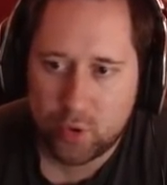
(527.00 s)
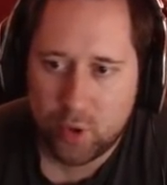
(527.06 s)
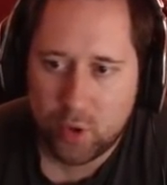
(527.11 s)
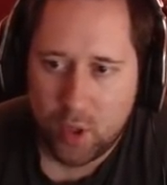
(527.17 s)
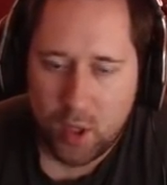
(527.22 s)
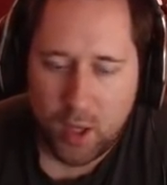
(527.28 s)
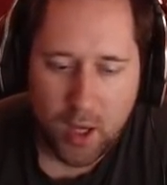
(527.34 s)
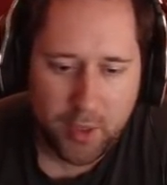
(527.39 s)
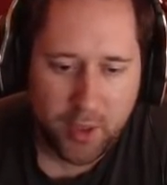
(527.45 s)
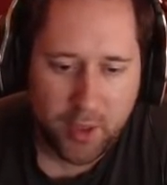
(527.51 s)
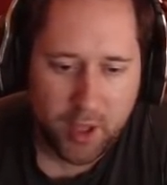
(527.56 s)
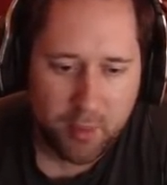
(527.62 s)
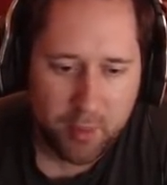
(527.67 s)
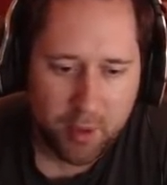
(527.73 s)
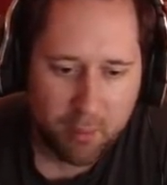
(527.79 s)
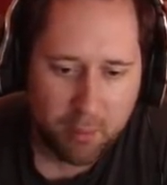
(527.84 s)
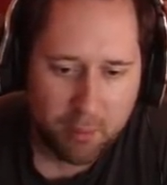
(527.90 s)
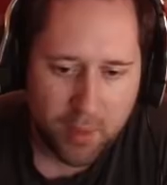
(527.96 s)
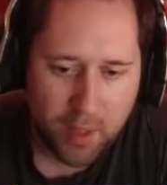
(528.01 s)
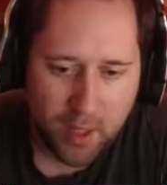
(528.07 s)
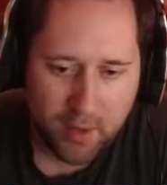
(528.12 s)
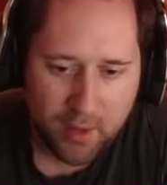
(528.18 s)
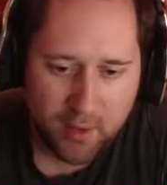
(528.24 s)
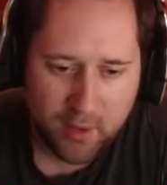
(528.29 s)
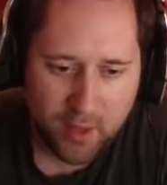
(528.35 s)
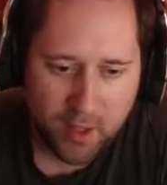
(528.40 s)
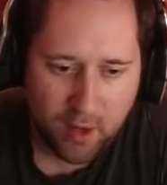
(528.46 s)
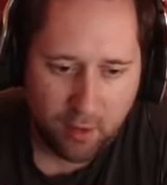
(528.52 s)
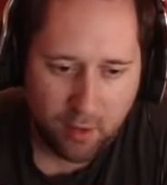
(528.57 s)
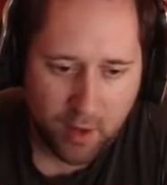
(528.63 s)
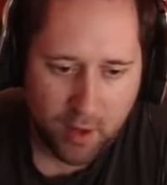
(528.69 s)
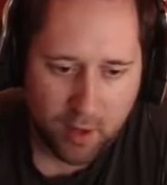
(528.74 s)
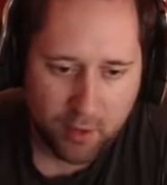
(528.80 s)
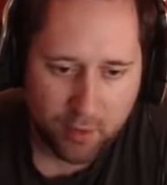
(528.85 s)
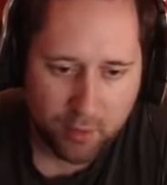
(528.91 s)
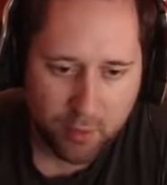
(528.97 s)
I think I'm going to mine this area
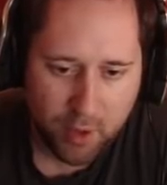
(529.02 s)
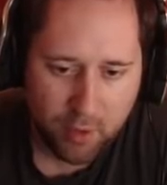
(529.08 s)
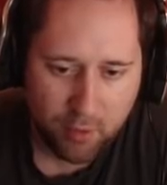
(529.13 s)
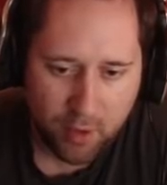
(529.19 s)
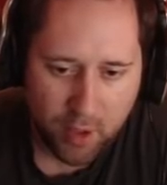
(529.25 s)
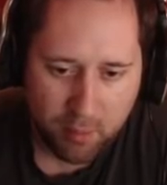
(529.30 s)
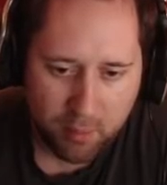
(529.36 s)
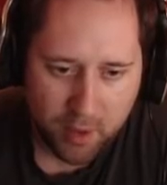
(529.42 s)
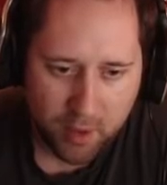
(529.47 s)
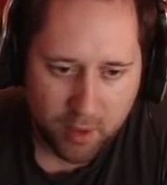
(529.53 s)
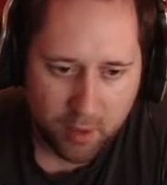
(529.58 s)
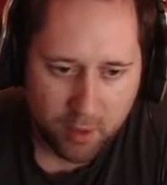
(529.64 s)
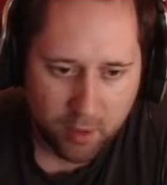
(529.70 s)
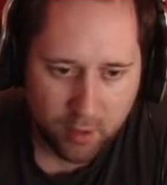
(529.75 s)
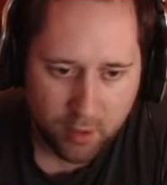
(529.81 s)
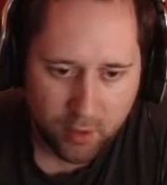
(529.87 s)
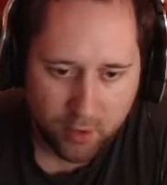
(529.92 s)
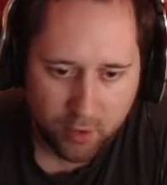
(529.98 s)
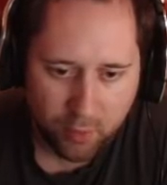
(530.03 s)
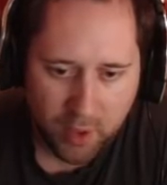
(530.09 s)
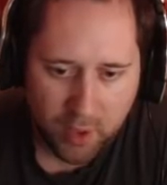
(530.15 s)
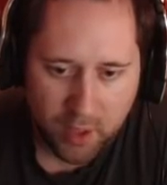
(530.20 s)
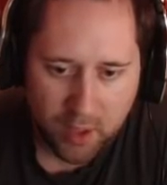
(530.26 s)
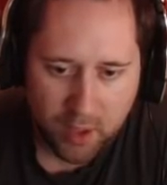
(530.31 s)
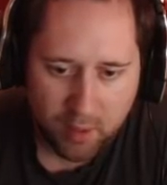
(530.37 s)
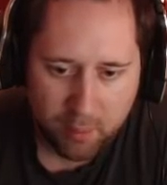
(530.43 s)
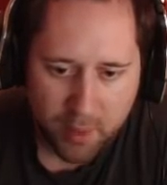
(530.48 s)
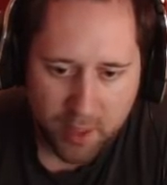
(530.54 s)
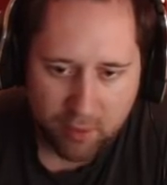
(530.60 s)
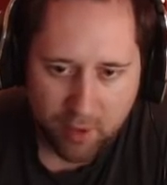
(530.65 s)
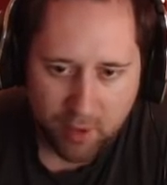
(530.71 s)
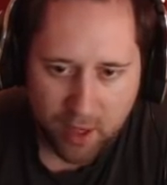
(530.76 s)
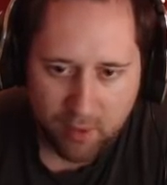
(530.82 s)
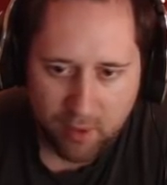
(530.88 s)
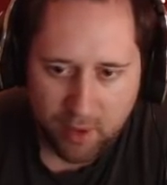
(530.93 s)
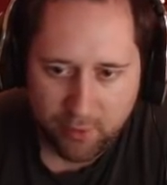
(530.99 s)
out as well, right? Because we need a better
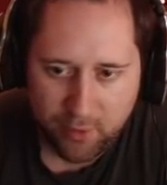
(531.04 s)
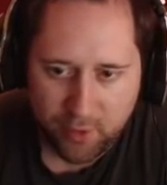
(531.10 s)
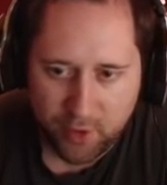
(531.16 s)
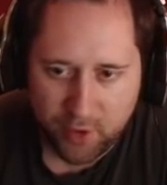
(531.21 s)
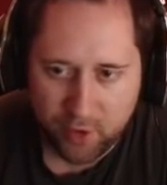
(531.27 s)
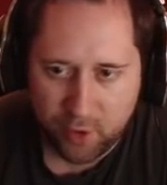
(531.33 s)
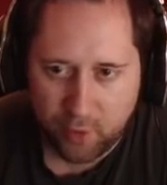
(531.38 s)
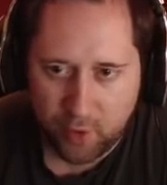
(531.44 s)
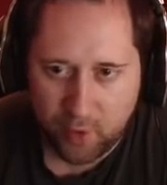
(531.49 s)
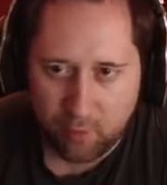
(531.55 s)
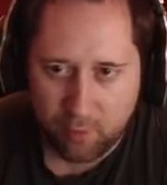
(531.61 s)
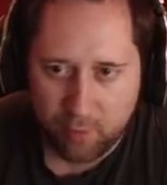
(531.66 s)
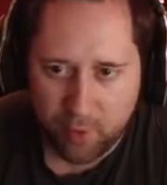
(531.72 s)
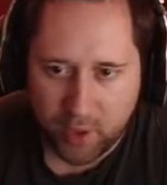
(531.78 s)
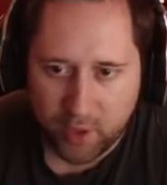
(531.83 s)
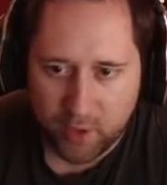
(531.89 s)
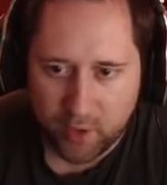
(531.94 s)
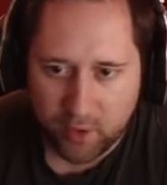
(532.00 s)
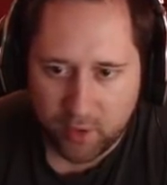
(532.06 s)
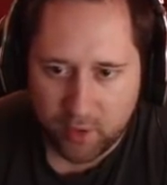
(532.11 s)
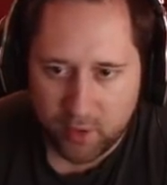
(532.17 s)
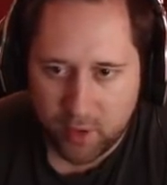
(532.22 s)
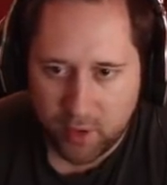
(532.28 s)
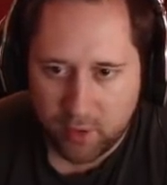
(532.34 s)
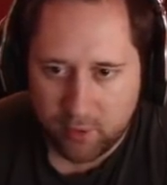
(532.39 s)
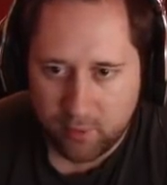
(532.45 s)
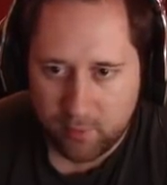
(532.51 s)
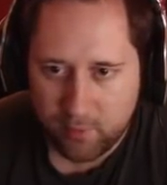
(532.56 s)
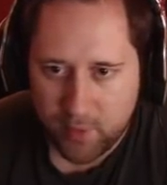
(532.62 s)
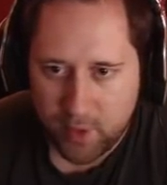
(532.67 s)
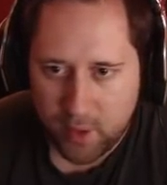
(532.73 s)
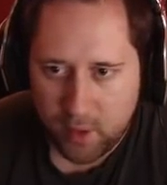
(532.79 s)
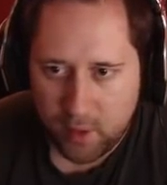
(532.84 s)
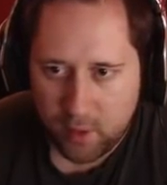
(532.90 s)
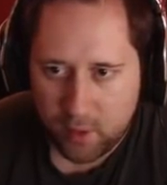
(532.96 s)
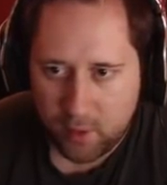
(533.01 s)
area for storing bricks and stuff.
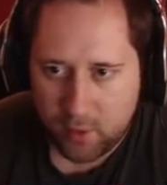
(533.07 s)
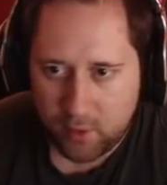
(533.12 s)
So